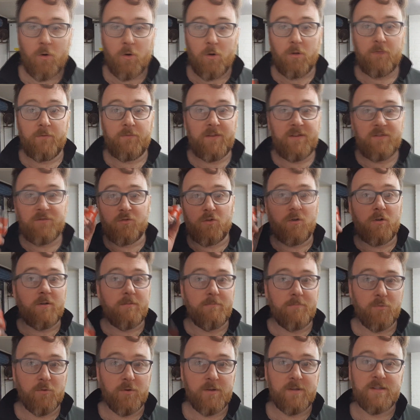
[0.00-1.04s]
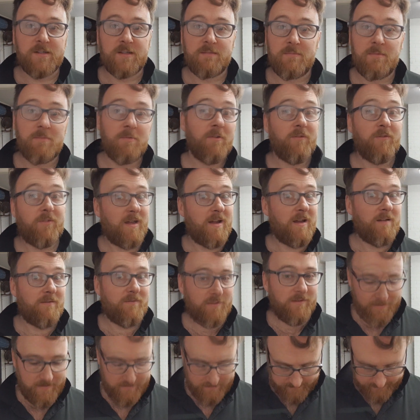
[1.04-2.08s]
All of these raw components can be bought for half
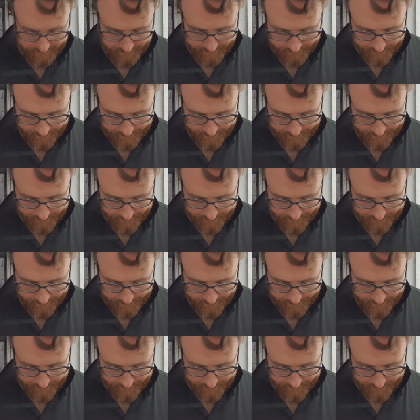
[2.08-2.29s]
that.